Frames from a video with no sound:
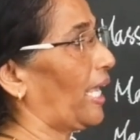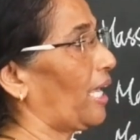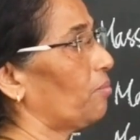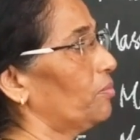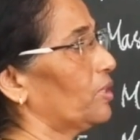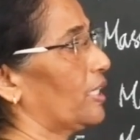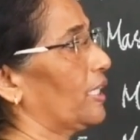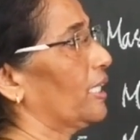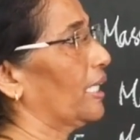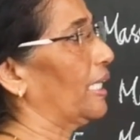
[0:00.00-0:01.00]

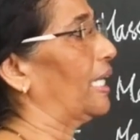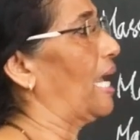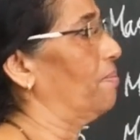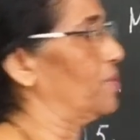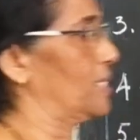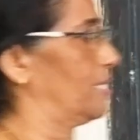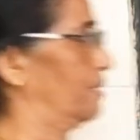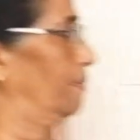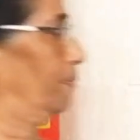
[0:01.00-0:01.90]
m3 grams.